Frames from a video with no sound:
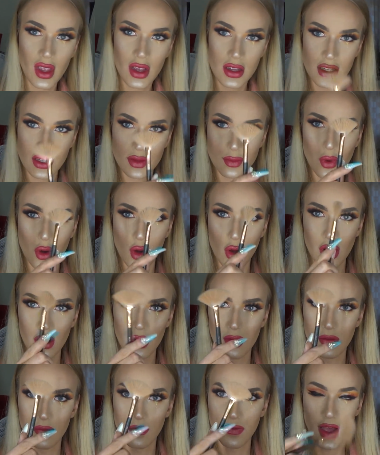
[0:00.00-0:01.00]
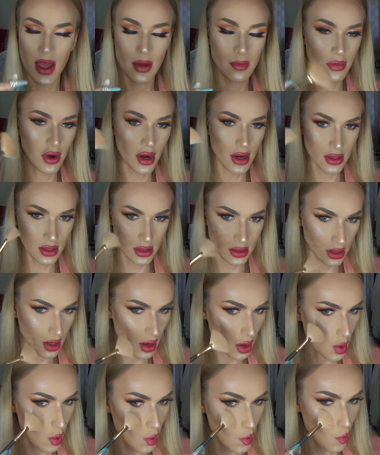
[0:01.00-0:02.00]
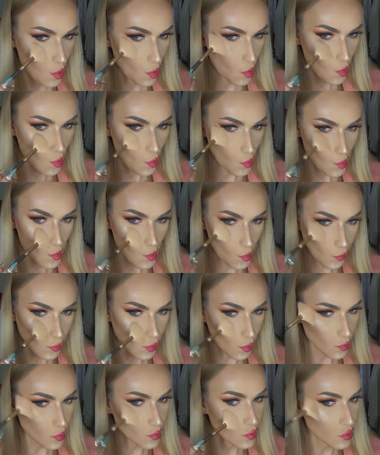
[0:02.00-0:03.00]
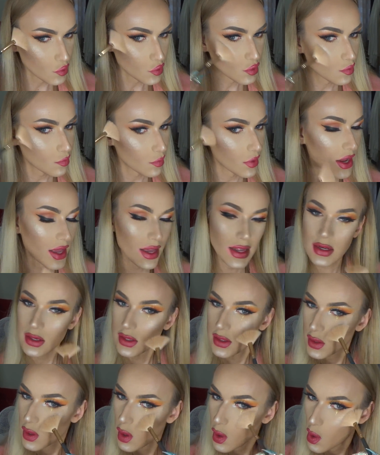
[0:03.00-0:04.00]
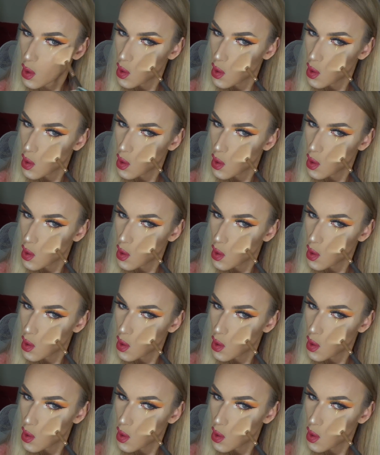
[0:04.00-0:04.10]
small fan brush and then just blend